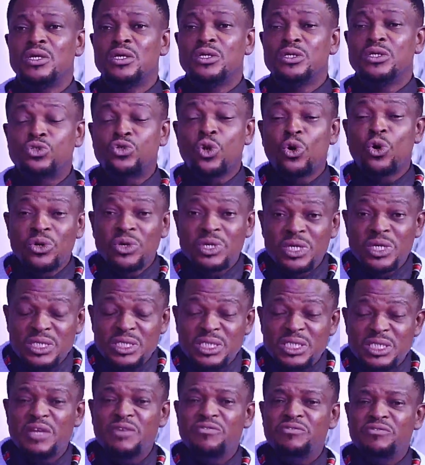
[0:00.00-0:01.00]
to
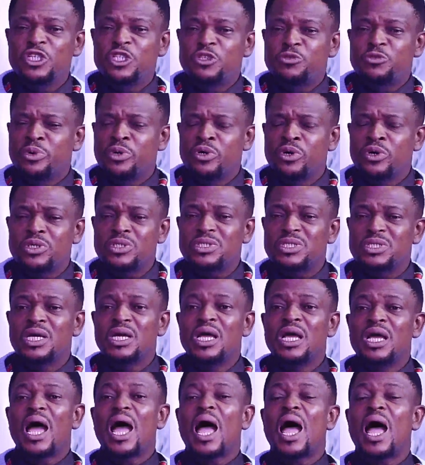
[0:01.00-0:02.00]
receive this product.
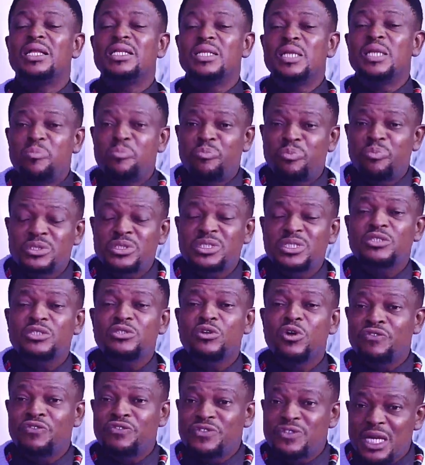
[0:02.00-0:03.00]
And the
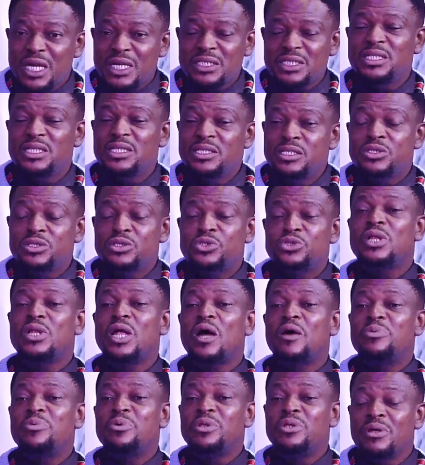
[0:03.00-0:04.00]
process of testing should
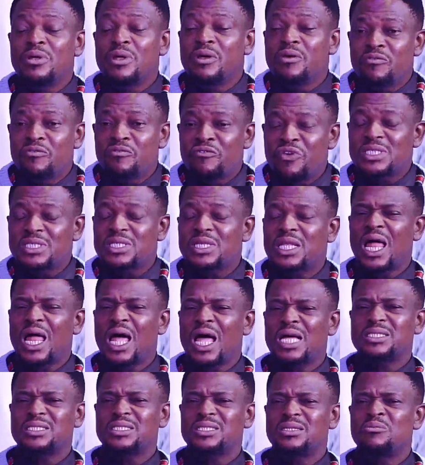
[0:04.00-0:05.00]
have been first
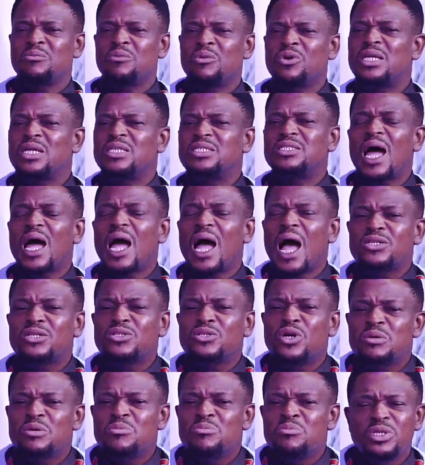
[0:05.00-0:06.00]
class, because Nigeria has
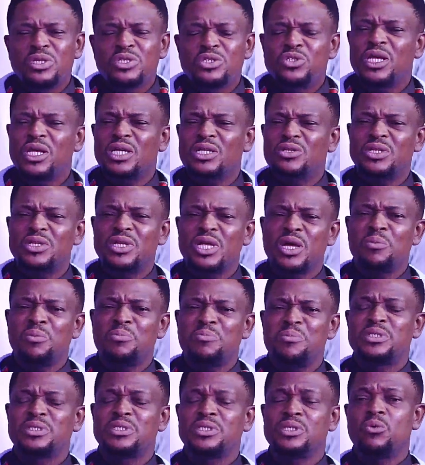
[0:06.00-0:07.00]
all the money to get all the
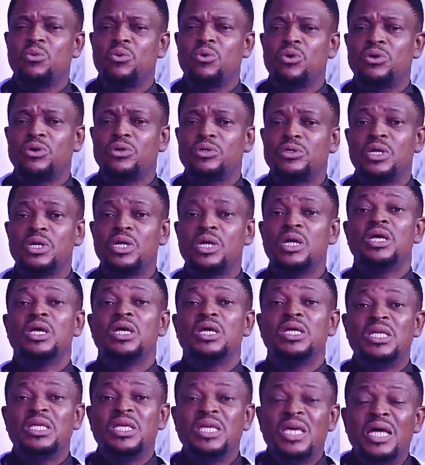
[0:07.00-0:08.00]
equipment in the world.
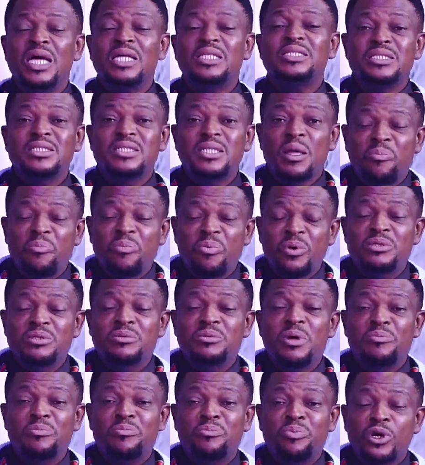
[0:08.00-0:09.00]
Yet the
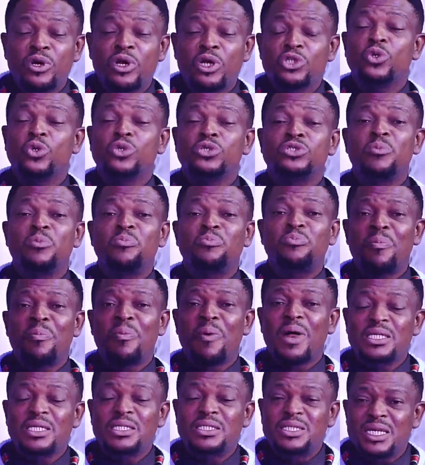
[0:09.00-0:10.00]
product was not
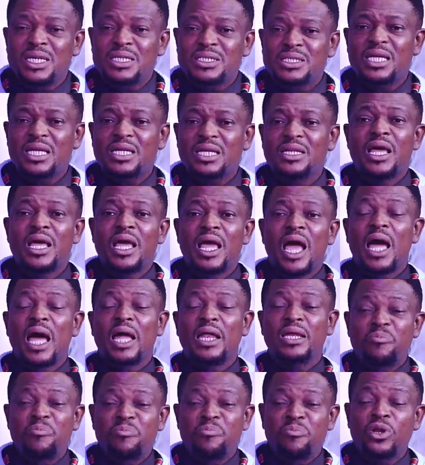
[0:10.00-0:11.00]
properly tested,
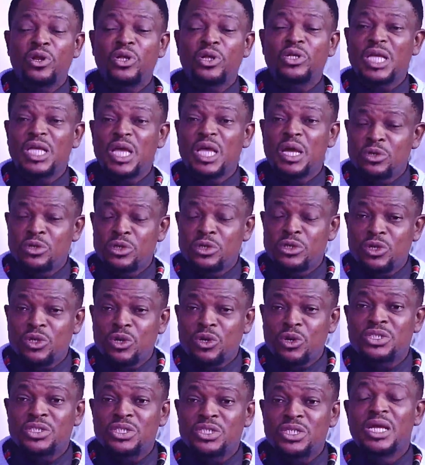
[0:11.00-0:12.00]
and the product came to this
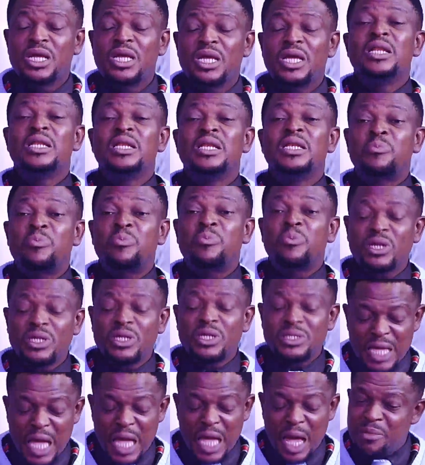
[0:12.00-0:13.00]
country. The
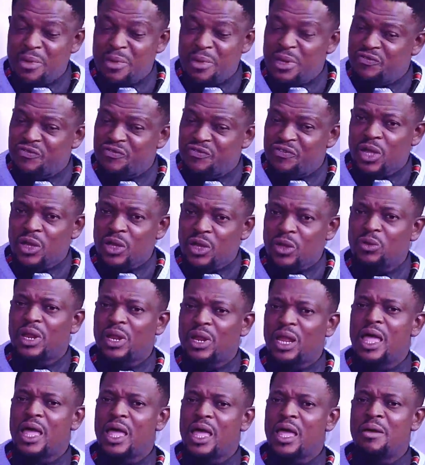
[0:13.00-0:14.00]
product damaged
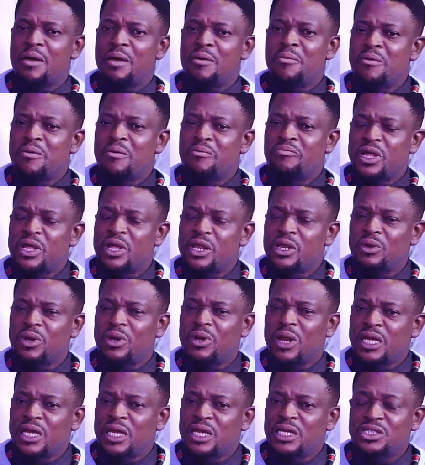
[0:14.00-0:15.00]

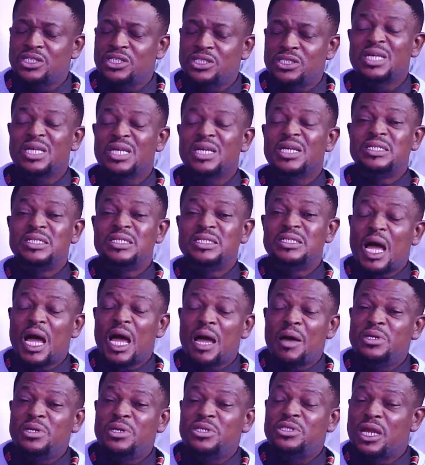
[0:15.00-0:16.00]
vehicular engines,
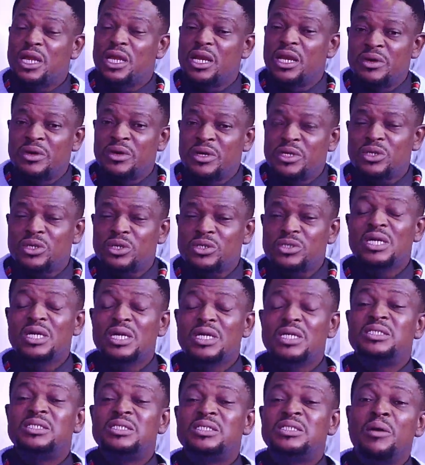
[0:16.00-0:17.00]
damaged generators,
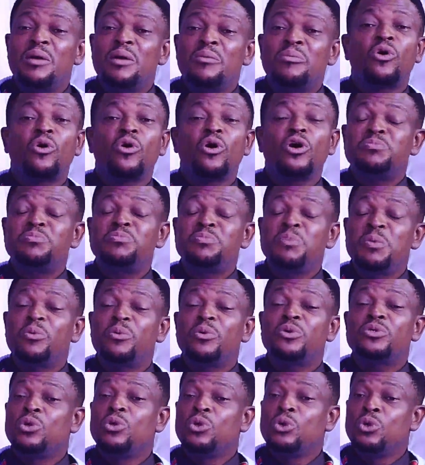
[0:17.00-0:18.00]
caused
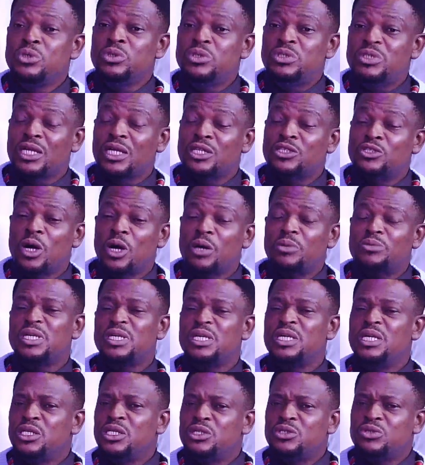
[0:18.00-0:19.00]
people to lose their jobs
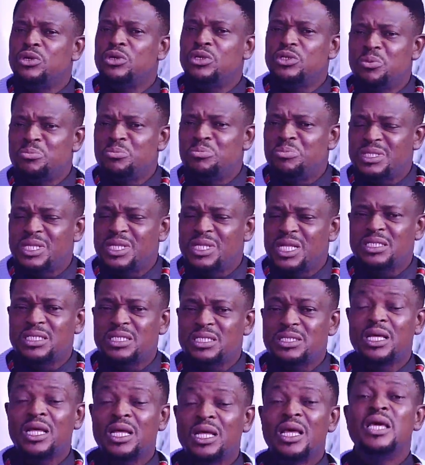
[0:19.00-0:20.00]
in little
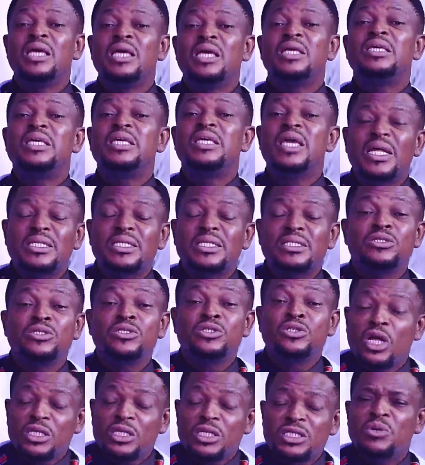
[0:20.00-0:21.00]
businesses. Yet
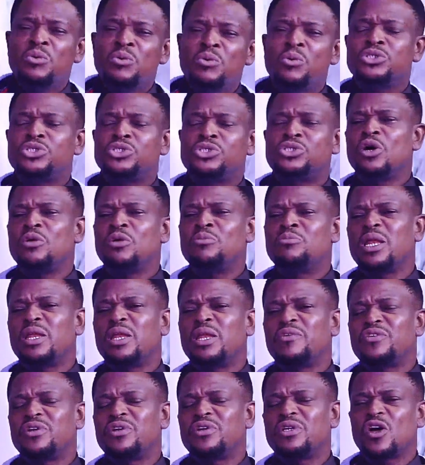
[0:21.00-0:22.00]
nothing was done by
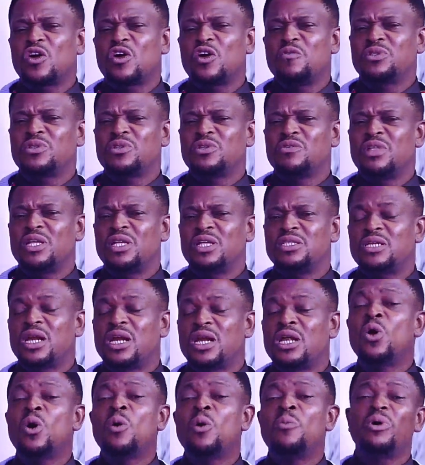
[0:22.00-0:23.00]
the federal government of
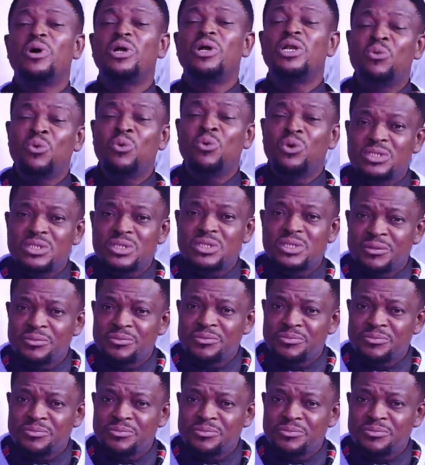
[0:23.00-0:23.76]
Nigeria. Nobody was